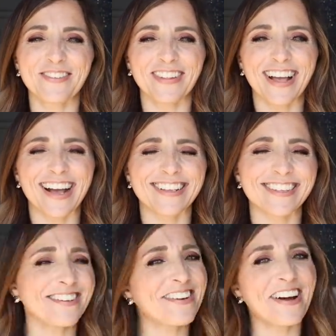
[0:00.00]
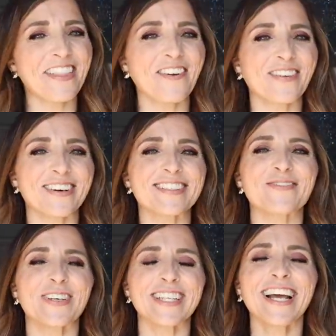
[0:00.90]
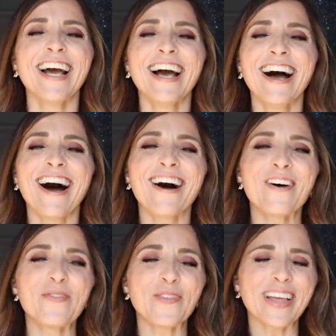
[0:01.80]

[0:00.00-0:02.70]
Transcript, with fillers: some glass. I don't know how that works, but um,